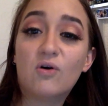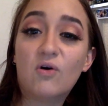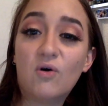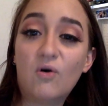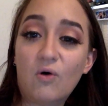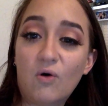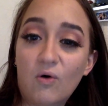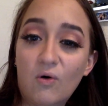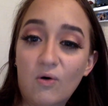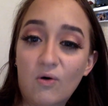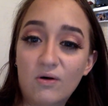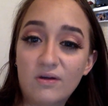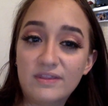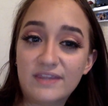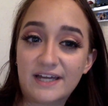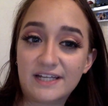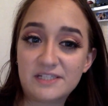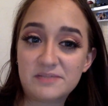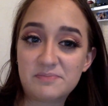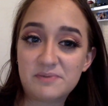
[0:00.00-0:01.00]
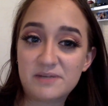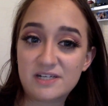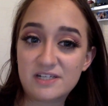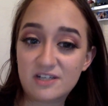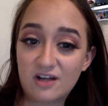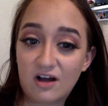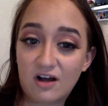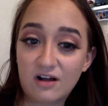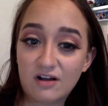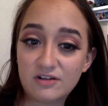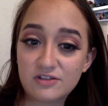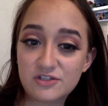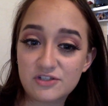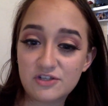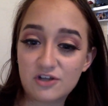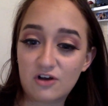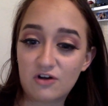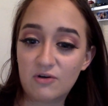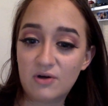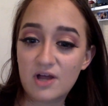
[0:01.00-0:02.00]
the hole that's been dug.
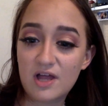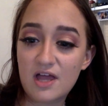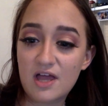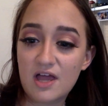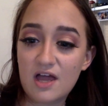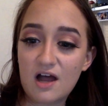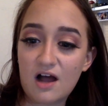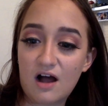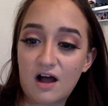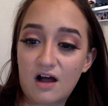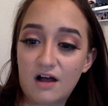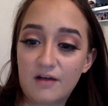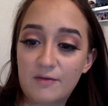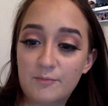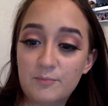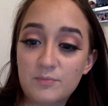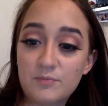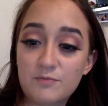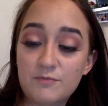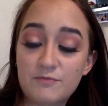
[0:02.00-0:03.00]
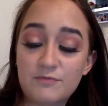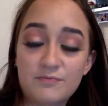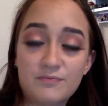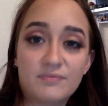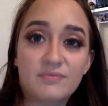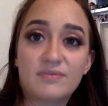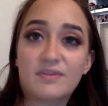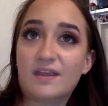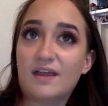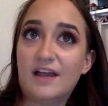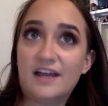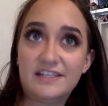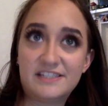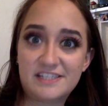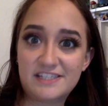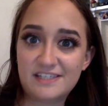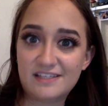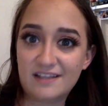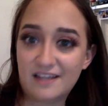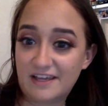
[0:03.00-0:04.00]
So, um,
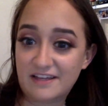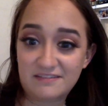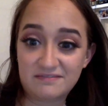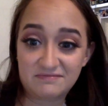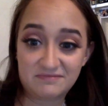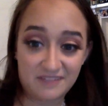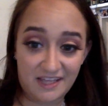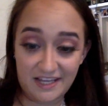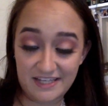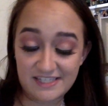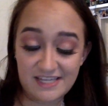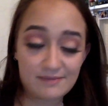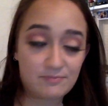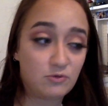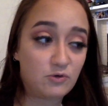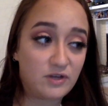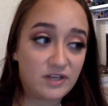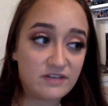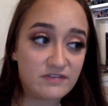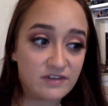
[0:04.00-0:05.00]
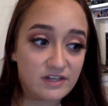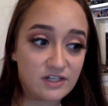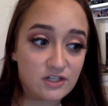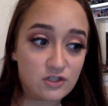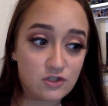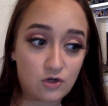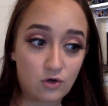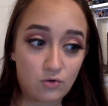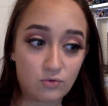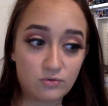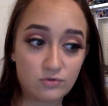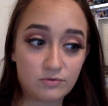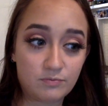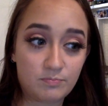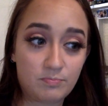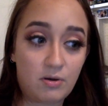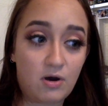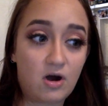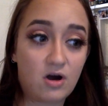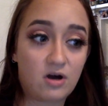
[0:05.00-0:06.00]
it's like example given. Don't
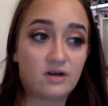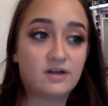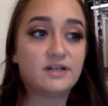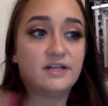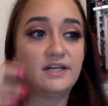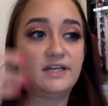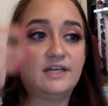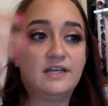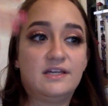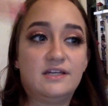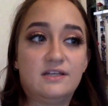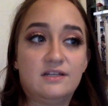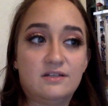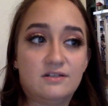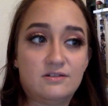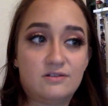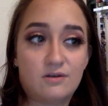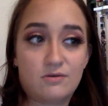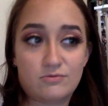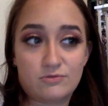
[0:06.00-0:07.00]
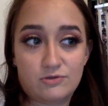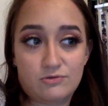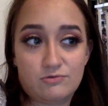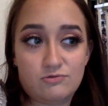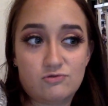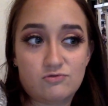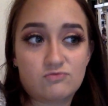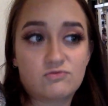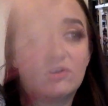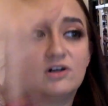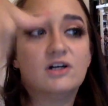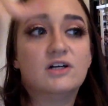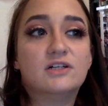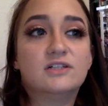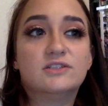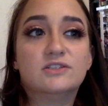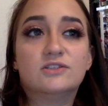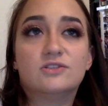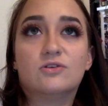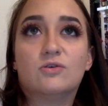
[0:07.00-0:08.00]
party. Don't do
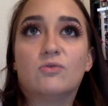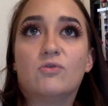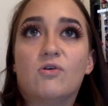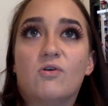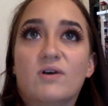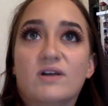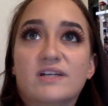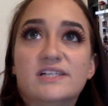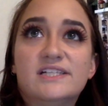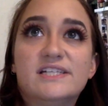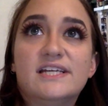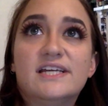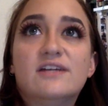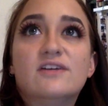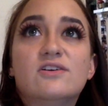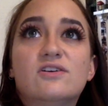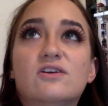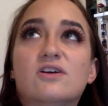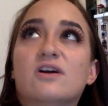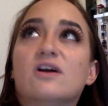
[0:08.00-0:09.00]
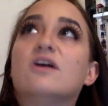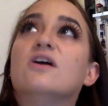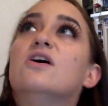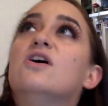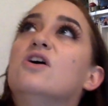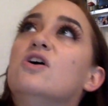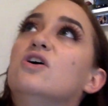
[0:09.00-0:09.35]
drugs. Don't go on Tinder.